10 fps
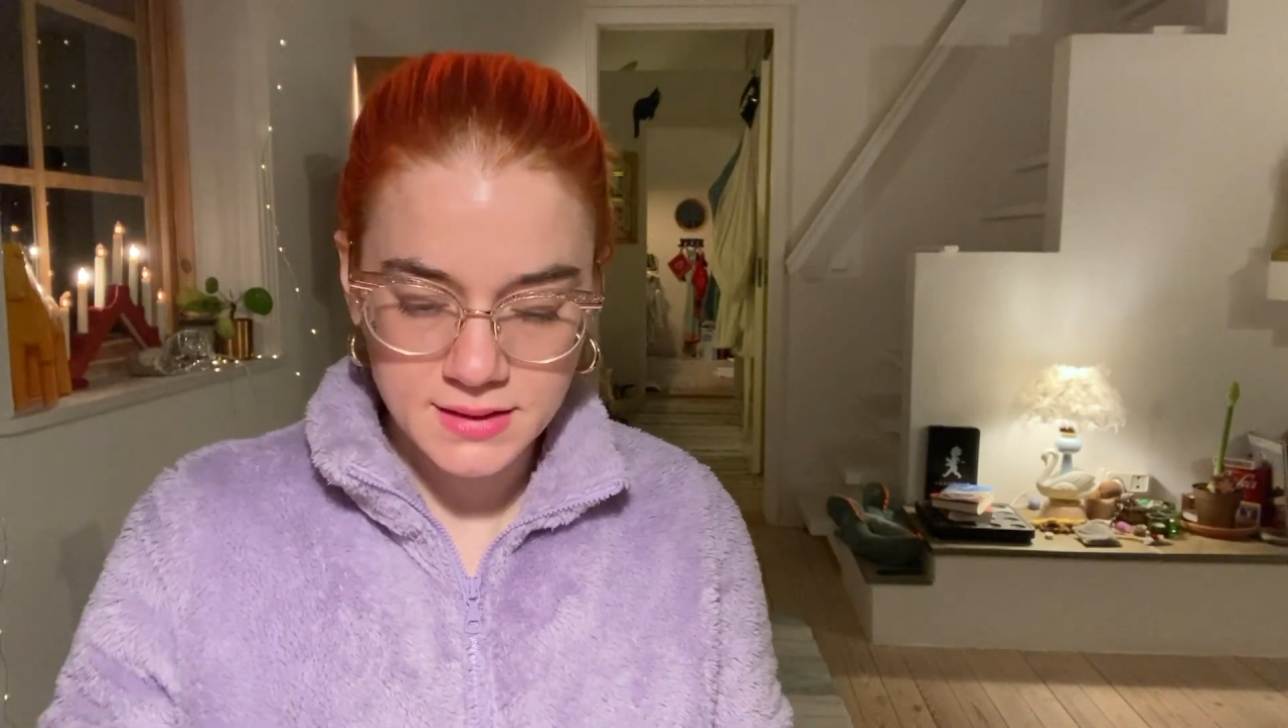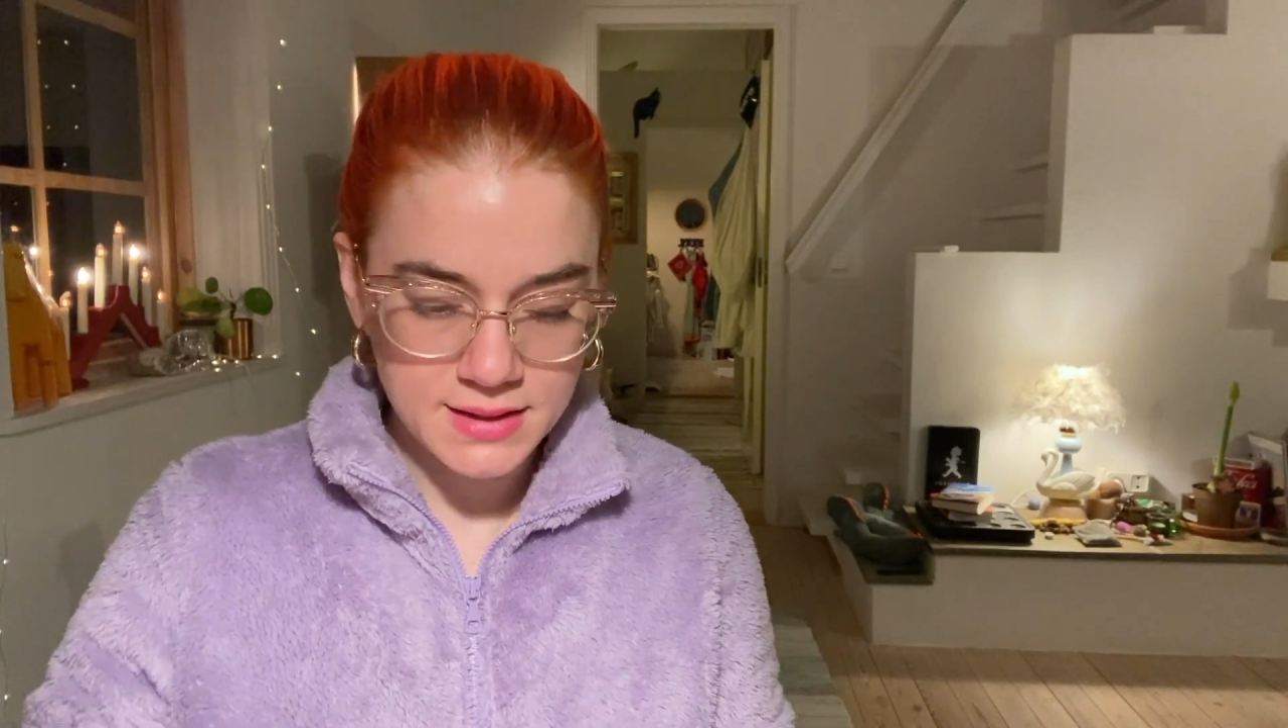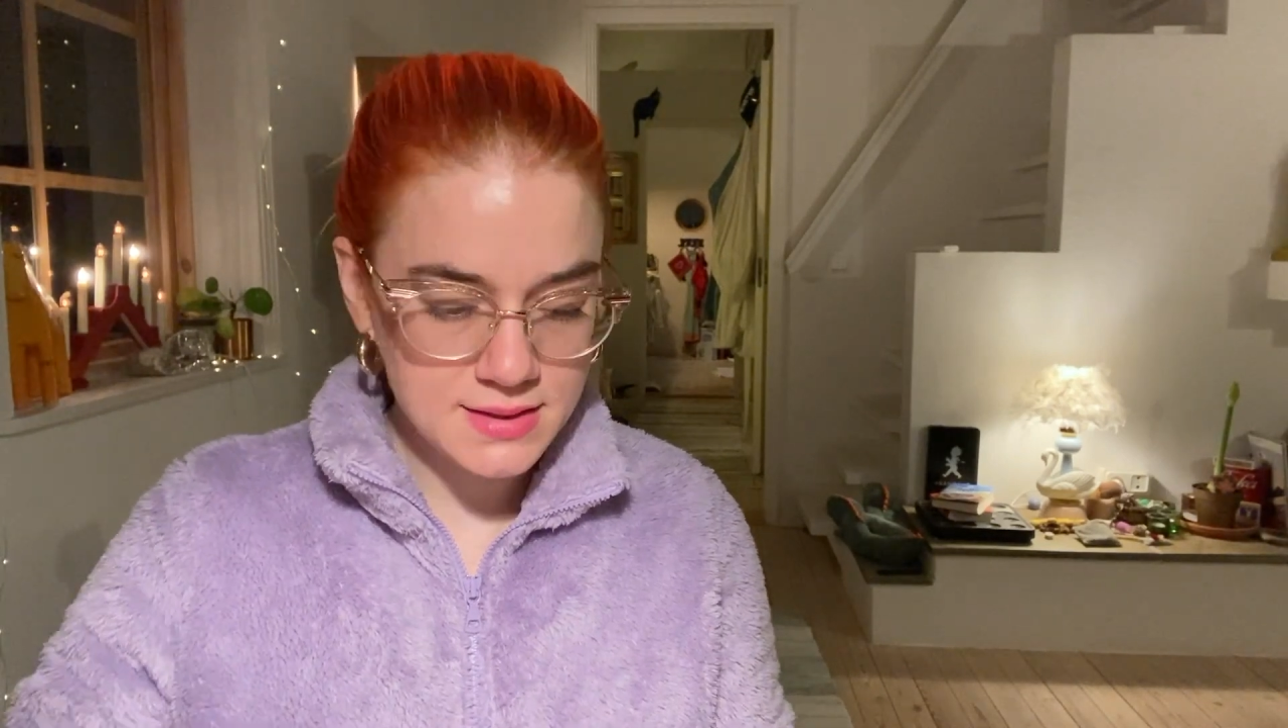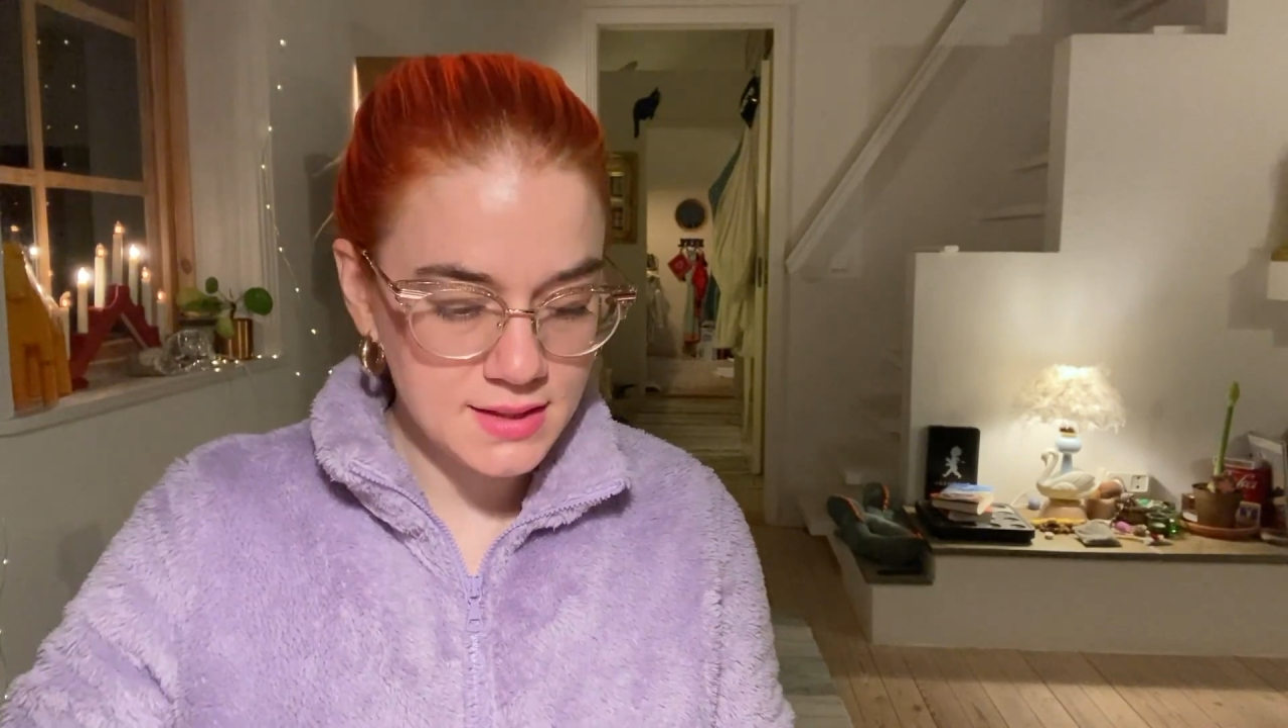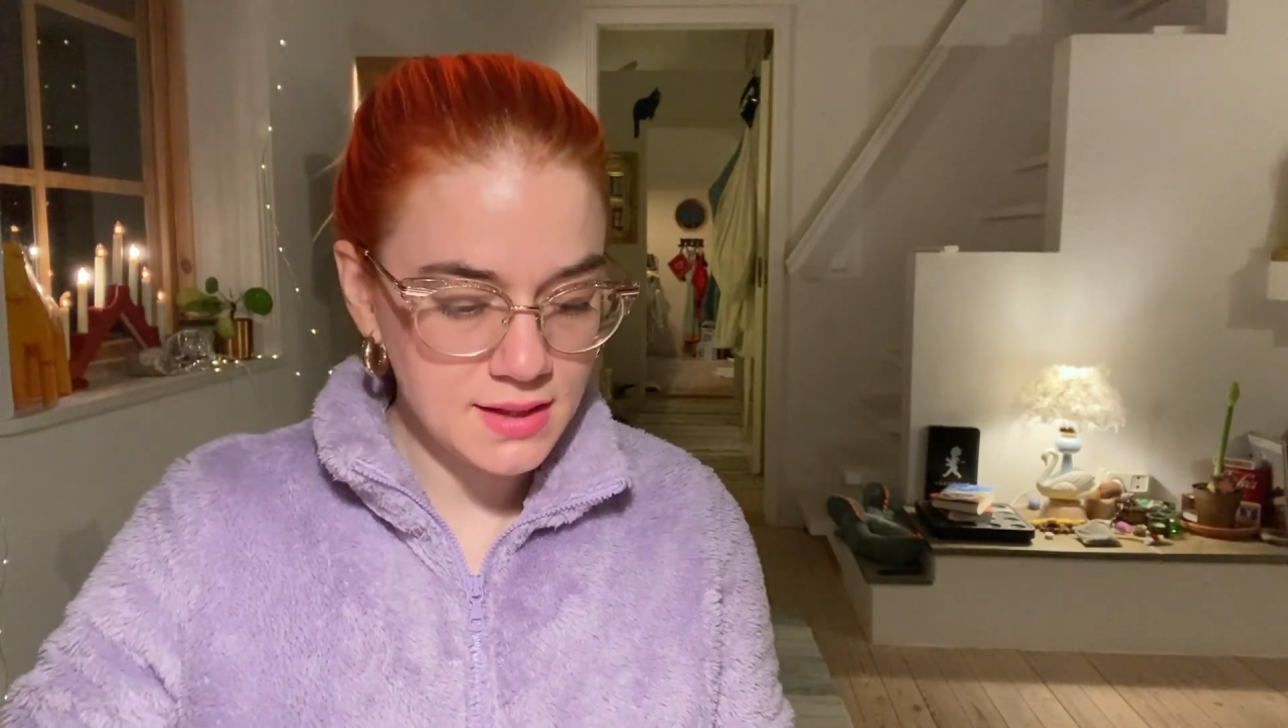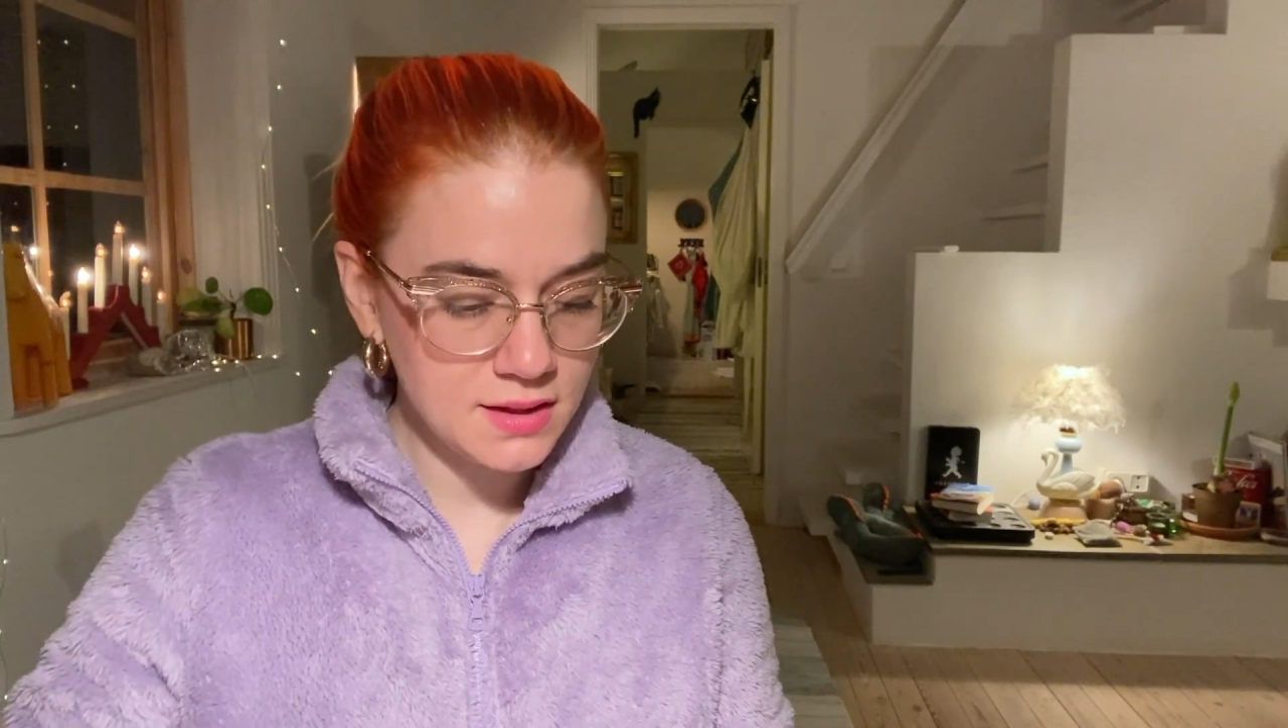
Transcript: it's the